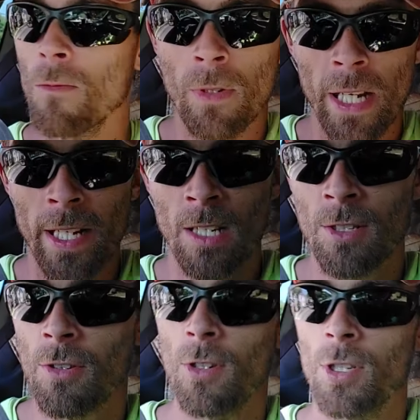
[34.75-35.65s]
right
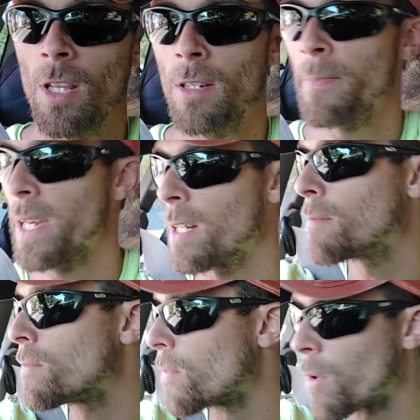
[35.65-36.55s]
next to each other.
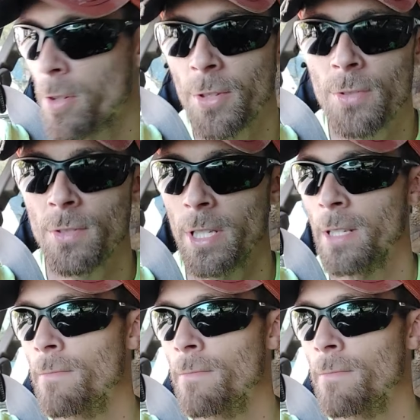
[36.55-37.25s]
Bam, 1, 2, 3.